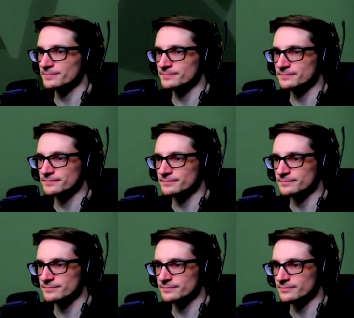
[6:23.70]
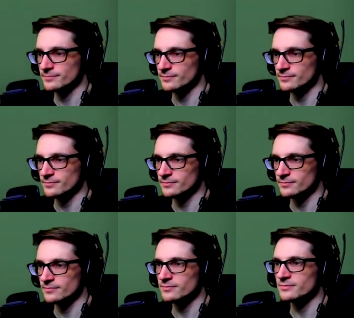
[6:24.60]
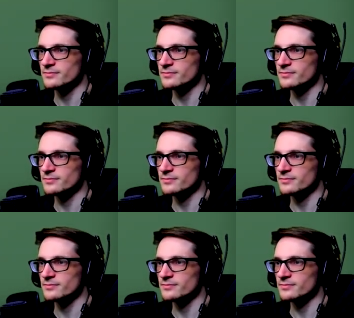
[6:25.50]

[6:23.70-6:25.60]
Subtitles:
[no speech]